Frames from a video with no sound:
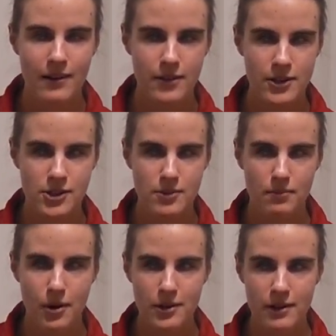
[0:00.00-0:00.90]
these
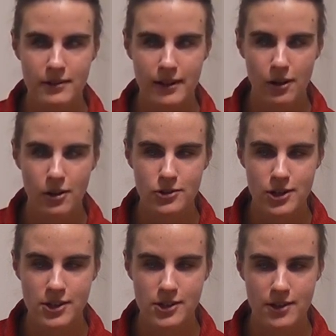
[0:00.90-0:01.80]
modern
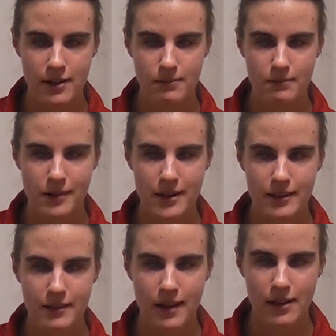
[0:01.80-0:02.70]
technologies that we
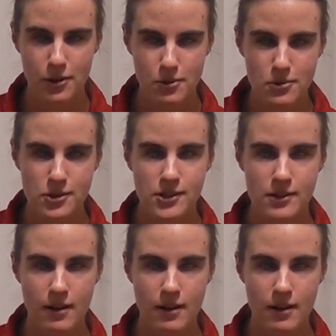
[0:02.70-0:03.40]
can use,